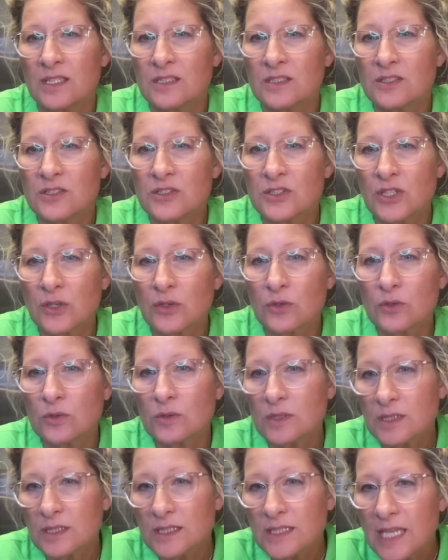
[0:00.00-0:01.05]
So
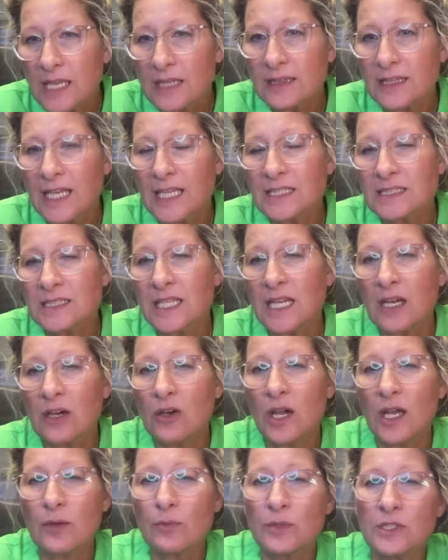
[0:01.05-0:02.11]
yeah, that's how
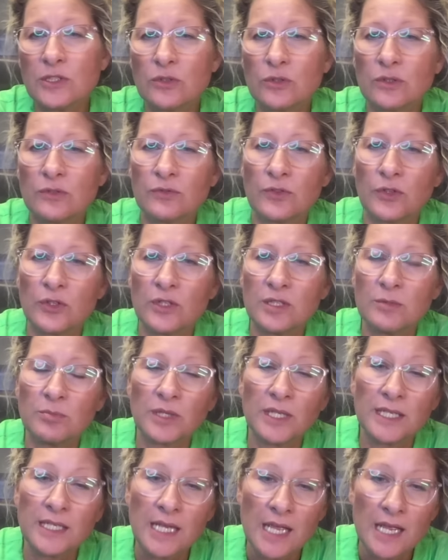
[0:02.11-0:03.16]
I would do a 30
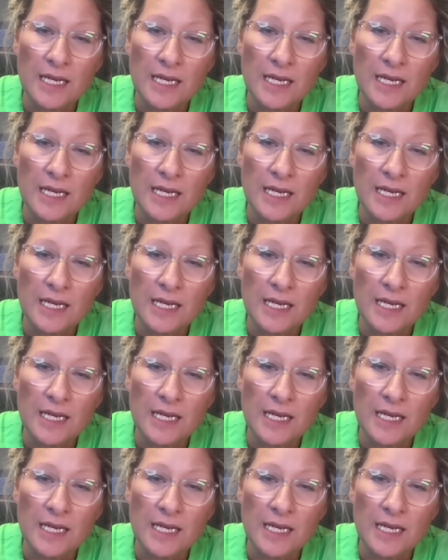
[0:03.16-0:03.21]
blade.